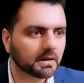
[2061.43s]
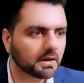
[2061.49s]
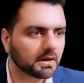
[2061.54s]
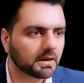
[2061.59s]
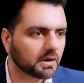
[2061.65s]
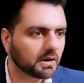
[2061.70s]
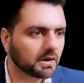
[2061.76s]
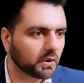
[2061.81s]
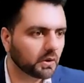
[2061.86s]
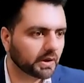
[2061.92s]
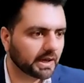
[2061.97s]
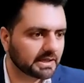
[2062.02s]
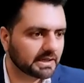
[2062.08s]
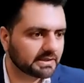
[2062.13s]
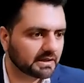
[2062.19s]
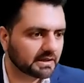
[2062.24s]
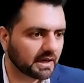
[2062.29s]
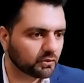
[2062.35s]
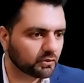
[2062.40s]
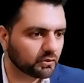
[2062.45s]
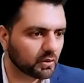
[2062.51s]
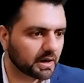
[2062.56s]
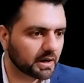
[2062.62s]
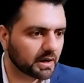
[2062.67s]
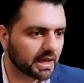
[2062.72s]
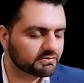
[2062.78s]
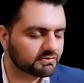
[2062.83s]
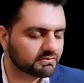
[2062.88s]
Okay, I think I do not
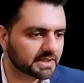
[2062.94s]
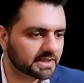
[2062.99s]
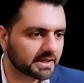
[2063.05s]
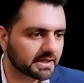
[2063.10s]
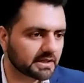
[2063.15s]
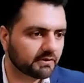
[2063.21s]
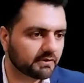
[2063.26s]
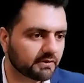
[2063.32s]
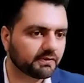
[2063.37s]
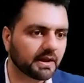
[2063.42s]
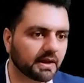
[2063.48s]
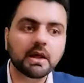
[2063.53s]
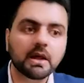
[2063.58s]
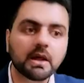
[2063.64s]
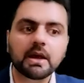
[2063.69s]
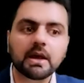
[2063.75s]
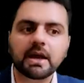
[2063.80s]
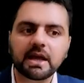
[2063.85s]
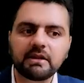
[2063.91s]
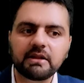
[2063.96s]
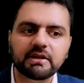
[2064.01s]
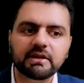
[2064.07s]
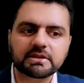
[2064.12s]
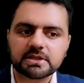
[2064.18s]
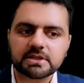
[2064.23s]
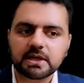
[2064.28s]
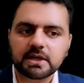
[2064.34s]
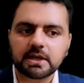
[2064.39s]
have a slide of that. Anyways,
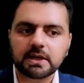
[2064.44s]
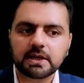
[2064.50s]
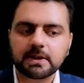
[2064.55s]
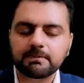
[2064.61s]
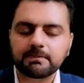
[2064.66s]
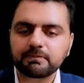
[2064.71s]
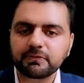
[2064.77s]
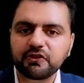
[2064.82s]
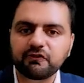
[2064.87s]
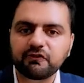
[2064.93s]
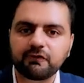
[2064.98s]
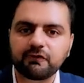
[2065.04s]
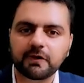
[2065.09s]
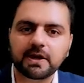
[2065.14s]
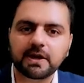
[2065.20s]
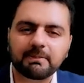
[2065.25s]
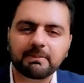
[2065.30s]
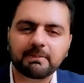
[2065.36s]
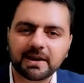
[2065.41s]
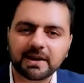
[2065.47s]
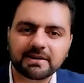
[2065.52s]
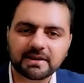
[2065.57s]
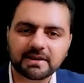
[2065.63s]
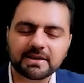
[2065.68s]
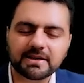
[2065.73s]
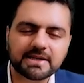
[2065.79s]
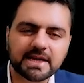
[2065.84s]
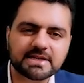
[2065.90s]
the fundamental
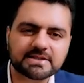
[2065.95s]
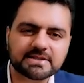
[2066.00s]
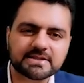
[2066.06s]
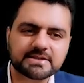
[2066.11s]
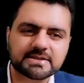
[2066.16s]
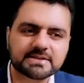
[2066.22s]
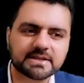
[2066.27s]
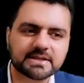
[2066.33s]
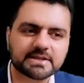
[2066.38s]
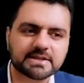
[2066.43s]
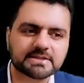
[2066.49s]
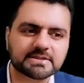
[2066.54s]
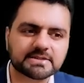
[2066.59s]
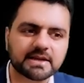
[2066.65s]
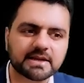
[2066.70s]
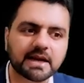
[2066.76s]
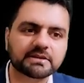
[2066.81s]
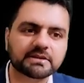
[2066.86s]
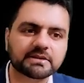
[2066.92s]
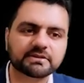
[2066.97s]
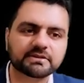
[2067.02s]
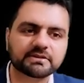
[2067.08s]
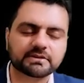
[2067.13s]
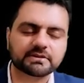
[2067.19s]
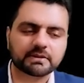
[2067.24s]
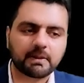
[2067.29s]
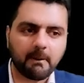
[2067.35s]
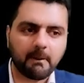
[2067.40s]
analysis is, guys,
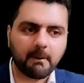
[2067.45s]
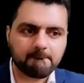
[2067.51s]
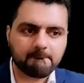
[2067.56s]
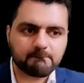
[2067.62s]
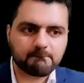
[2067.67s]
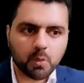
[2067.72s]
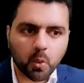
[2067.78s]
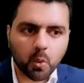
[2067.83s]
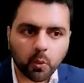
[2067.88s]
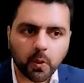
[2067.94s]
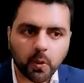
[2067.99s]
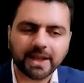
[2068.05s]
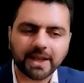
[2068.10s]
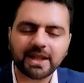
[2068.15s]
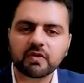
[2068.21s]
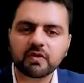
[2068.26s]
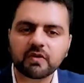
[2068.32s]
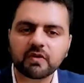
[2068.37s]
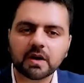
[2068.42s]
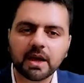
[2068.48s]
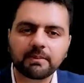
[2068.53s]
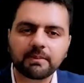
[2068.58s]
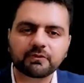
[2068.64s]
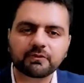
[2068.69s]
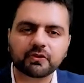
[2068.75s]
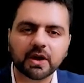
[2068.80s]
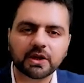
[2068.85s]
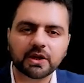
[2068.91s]
whenever I'm
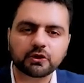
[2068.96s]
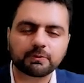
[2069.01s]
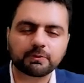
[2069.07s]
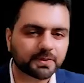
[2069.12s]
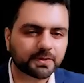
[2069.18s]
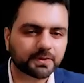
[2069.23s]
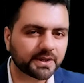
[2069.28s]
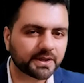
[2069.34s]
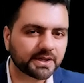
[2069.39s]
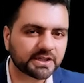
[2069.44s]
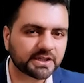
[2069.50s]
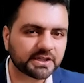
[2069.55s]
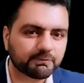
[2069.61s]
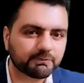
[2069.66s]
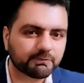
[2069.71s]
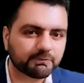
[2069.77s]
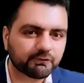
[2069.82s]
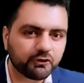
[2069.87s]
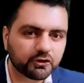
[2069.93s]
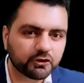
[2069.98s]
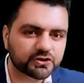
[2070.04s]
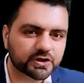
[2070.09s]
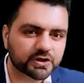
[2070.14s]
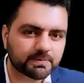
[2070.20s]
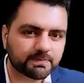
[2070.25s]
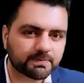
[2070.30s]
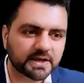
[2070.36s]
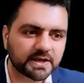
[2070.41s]
trying to predict the future
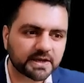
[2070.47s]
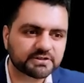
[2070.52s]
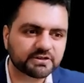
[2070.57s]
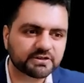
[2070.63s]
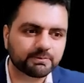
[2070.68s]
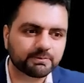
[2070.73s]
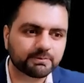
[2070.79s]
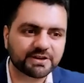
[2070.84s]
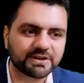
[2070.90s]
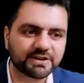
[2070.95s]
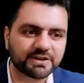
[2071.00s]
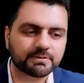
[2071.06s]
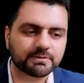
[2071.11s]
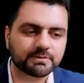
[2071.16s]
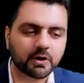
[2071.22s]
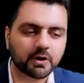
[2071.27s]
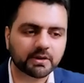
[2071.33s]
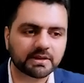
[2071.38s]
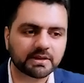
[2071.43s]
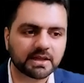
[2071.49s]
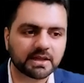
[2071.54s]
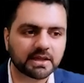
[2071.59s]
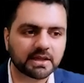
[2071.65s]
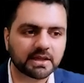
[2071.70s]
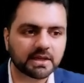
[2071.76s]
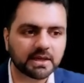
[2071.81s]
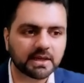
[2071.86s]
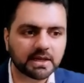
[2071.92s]
prices based upon the
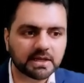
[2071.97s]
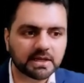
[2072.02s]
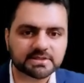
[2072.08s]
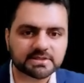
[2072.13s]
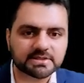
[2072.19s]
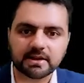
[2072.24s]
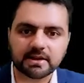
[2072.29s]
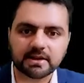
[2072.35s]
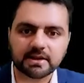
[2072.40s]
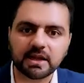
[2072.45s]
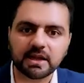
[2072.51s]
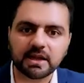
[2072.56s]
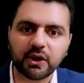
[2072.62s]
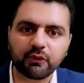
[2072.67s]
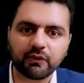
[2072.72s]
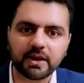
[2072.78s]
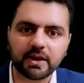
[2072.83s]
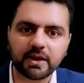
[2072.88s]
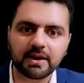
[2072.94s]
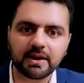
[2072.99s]
certain event,